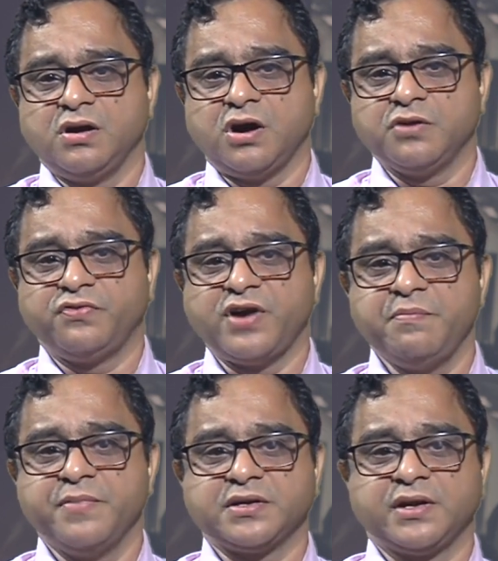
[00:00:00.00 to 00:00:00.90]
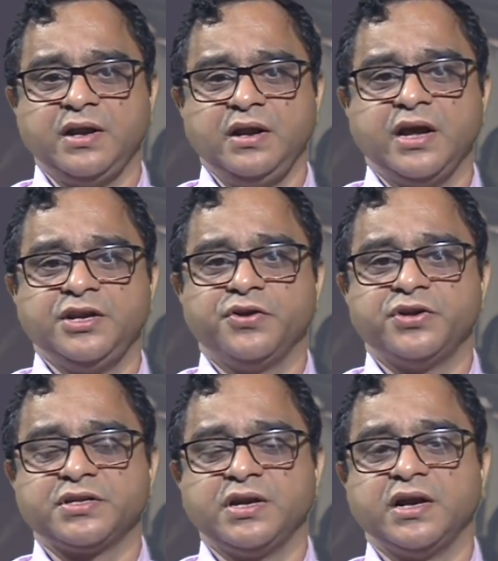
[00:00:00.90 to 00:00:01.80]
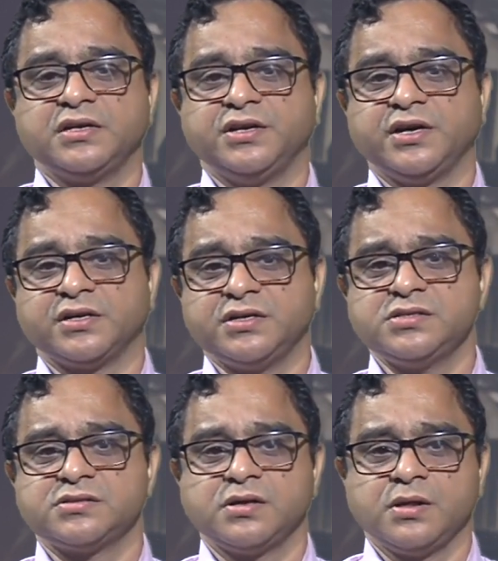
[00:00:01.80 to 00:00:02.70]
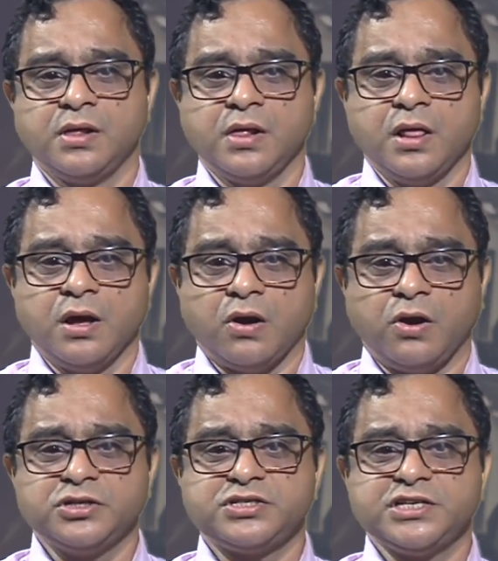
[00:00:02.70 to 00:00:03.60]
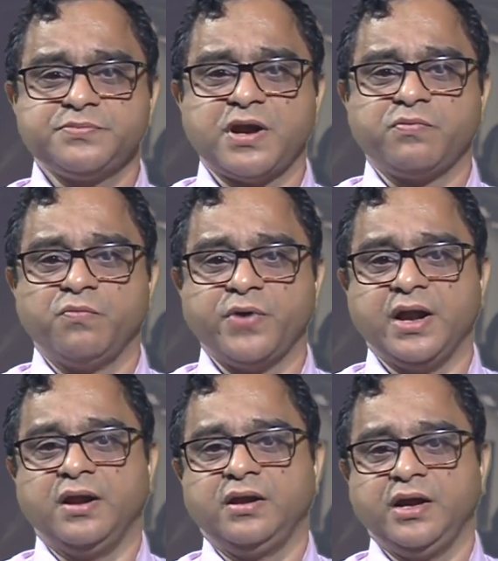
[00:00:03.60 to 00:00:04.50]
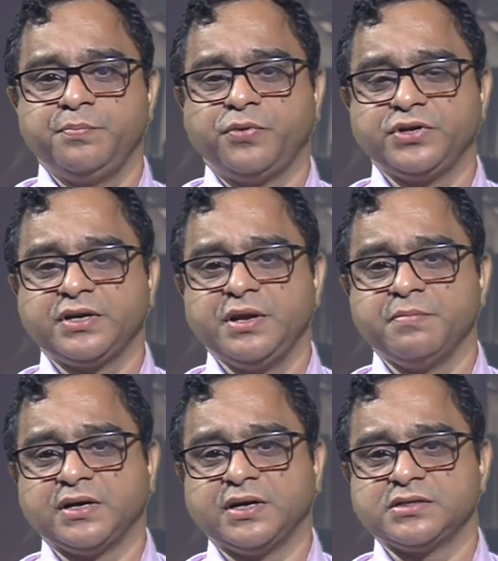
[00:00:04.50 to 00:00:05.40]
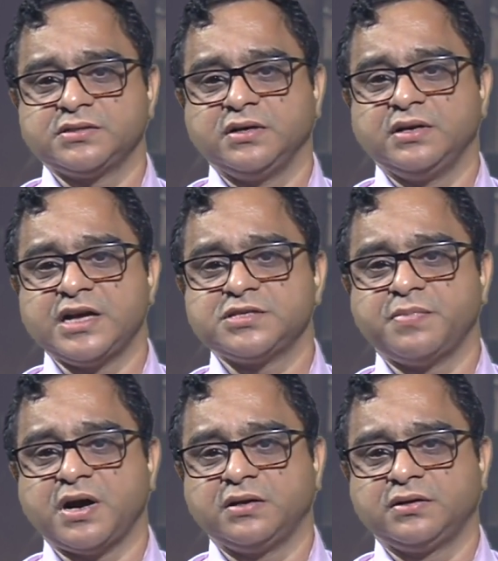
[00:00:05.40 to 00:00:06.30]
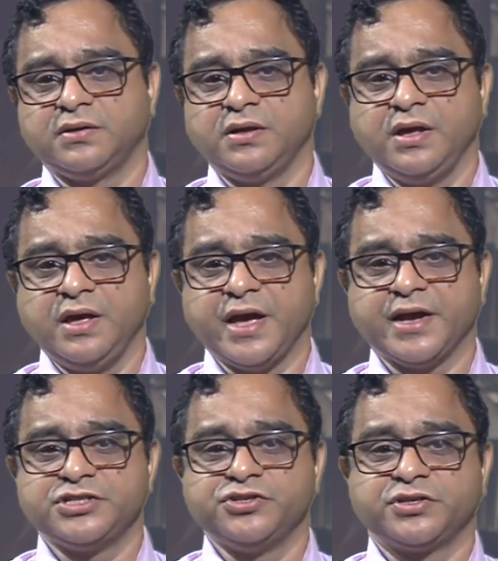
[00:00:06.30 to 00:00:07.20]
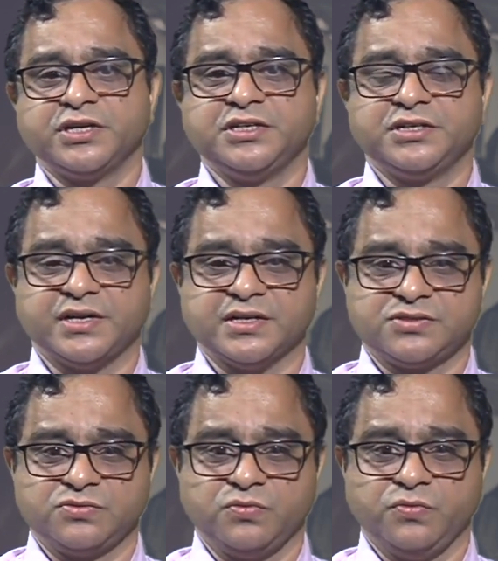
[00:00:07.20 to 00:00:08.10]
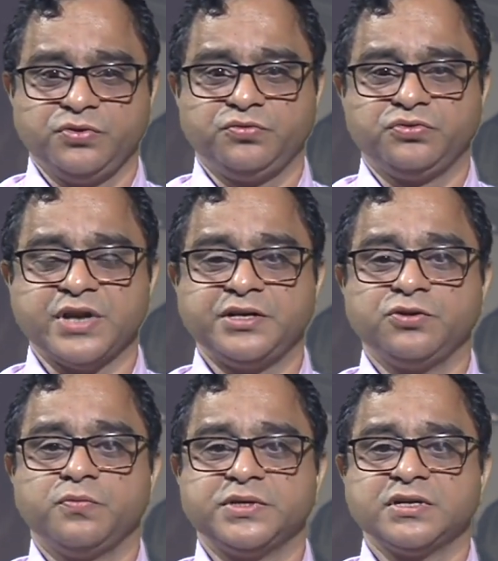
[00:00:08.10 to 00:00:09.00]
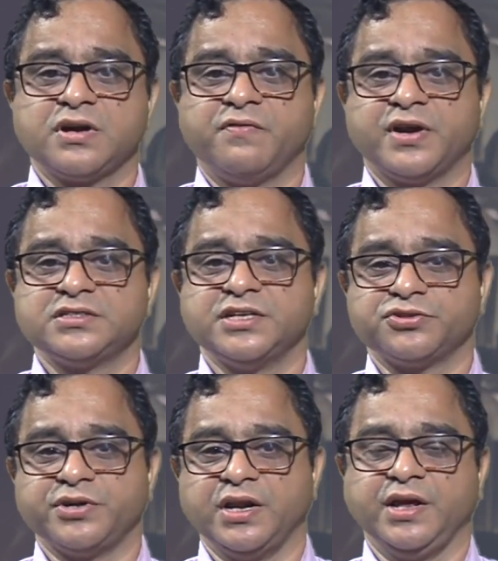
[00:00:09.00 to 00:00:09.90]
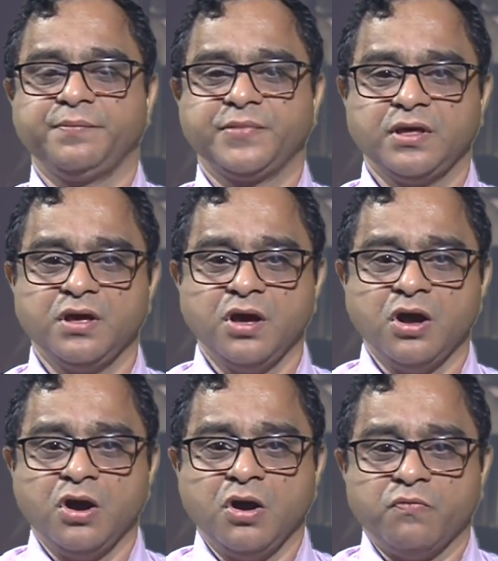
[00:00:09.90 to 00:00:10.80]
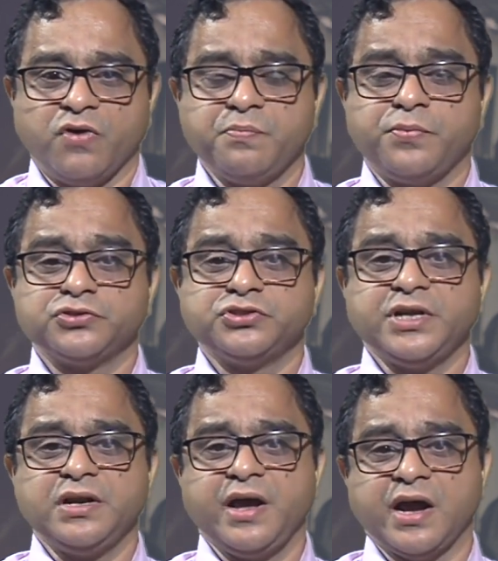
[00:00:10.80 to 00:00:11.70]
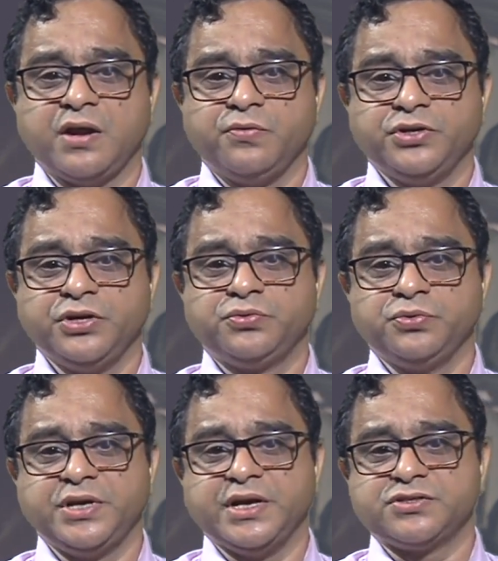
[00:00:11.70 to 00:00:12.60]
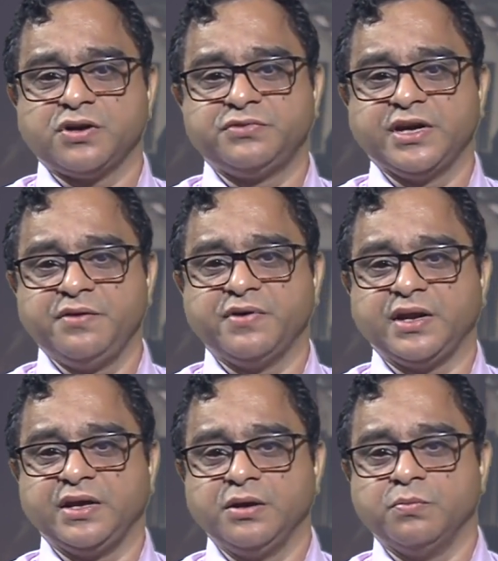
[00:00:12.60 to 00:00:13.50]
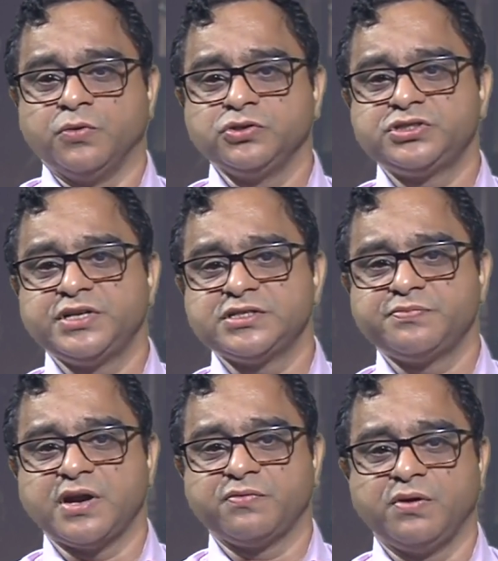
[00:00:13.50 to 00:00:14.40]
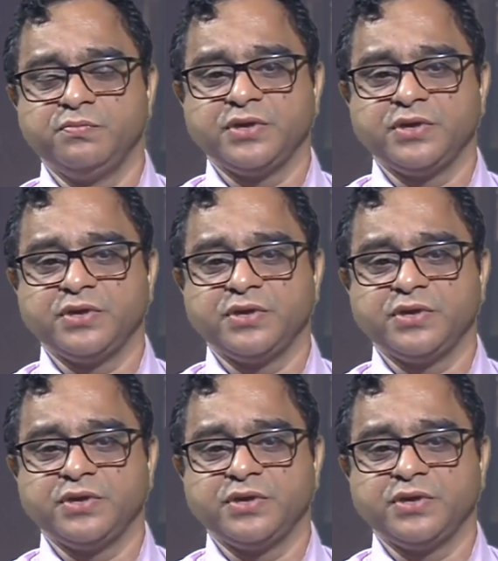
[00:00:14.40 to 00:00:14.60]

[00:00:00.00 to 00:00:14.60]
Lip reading: on 5 maternal and neonatal health indicators. All states perform well in protecting mothers' last birth against neonatal tetanus with 92% coverage nationally. For postnatal care within 2 days of delivery, most states perform